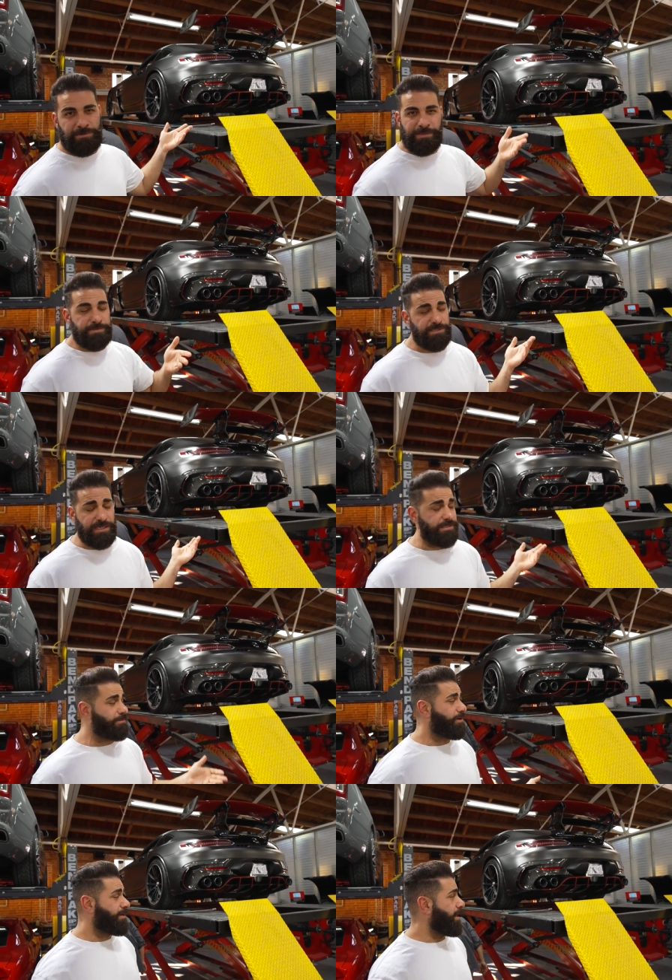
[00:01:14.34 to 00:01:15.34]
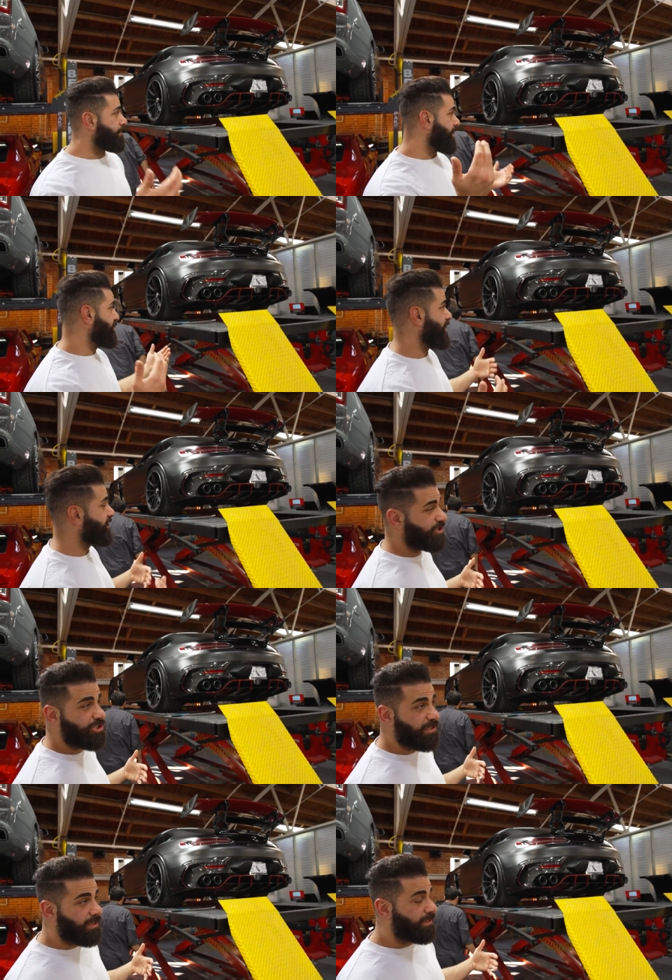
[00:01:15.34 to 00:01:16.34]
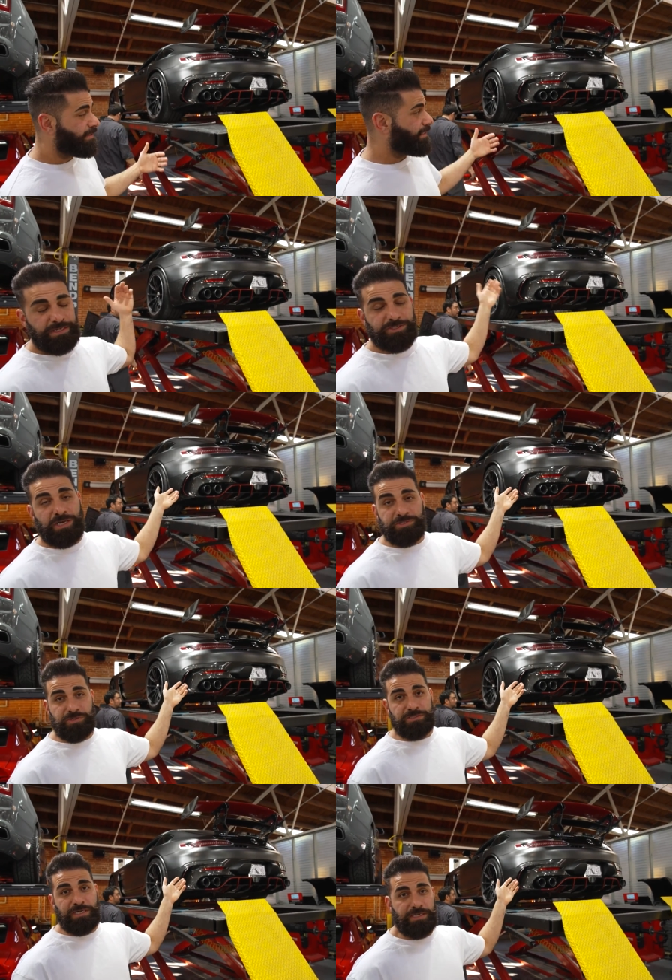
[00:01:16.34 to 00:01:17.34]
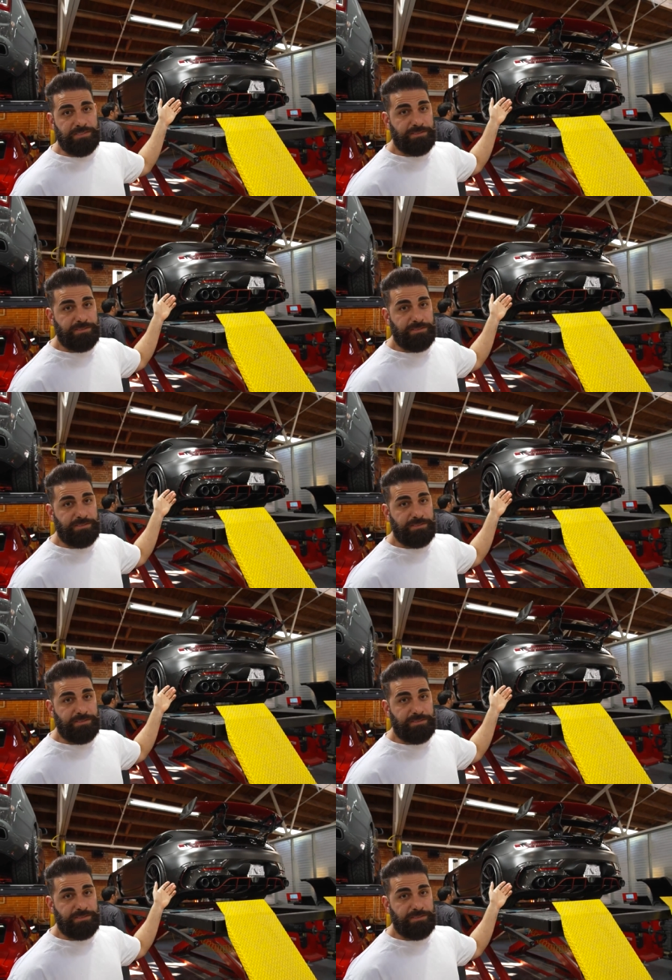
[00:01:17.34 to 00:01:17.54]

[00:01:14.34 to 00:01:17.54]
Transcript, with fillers: or maybe slightly more, I'm not exactly sure. It is also the